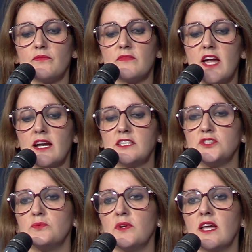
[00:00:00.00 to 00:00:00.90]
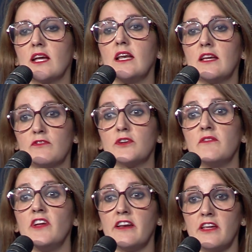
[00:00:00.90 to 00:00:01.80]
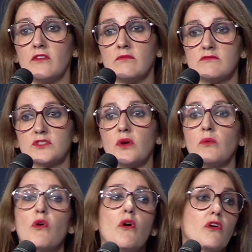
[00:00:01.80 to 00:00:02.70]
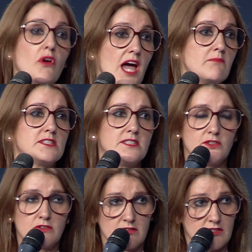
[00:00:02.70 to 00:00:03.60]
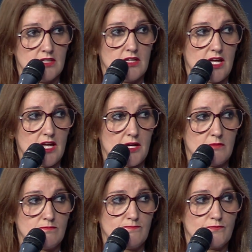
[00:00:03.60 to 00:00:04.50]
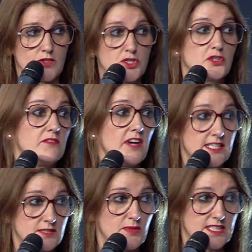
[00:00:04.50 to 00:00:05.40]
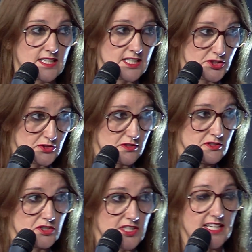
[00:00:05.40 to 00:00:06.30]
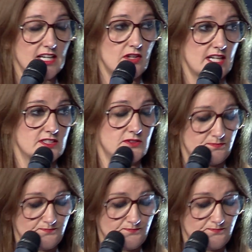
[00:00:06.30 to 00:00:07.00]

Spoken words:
target you with a click for the video, so it won't collapse your device, basically, your data connection.